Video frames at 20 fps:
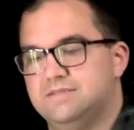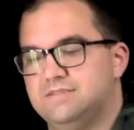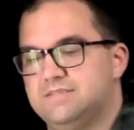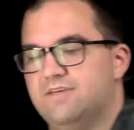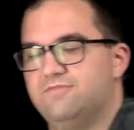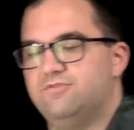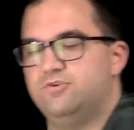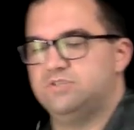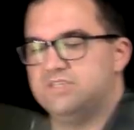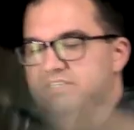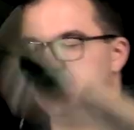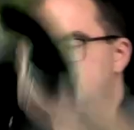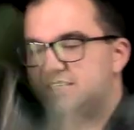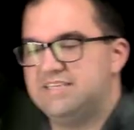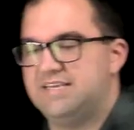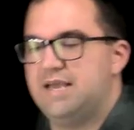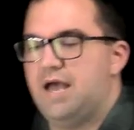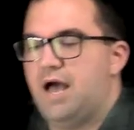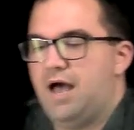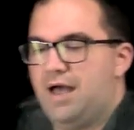Instead of using
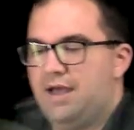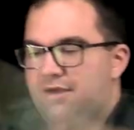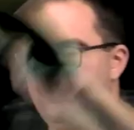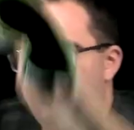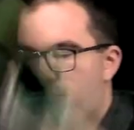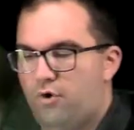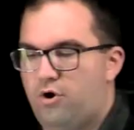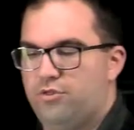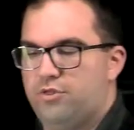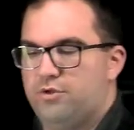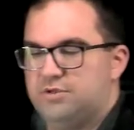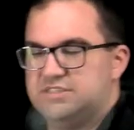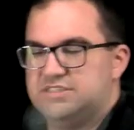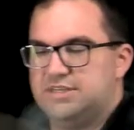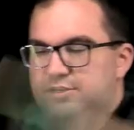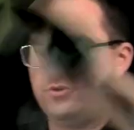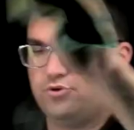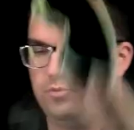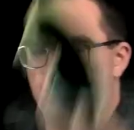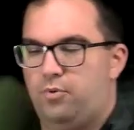CI for all the
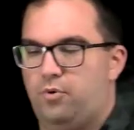center